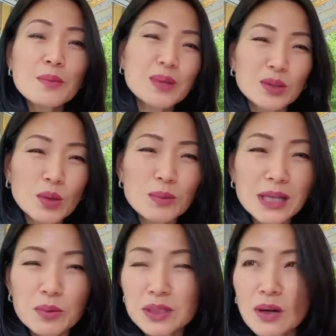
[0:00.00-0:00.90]
but
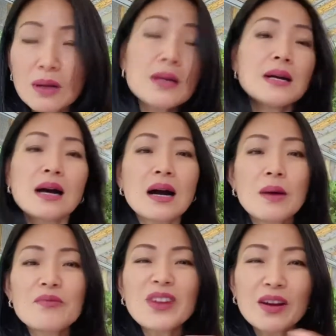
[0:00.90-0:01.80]
normally we don't,
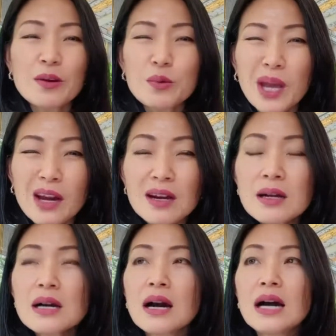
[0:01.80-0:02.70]
very rare,
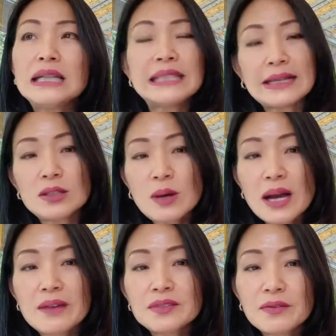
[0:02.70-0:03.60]
then you
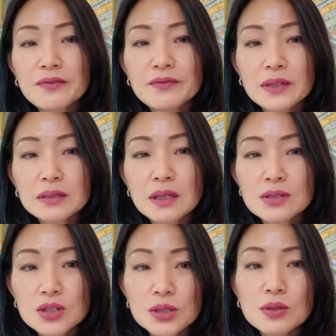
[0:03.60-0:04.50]
have the
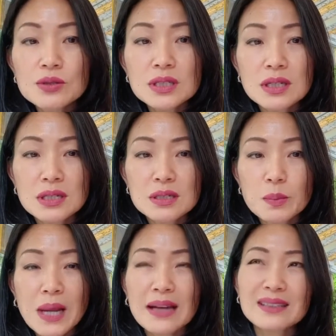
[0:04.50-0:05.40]
shoes is black.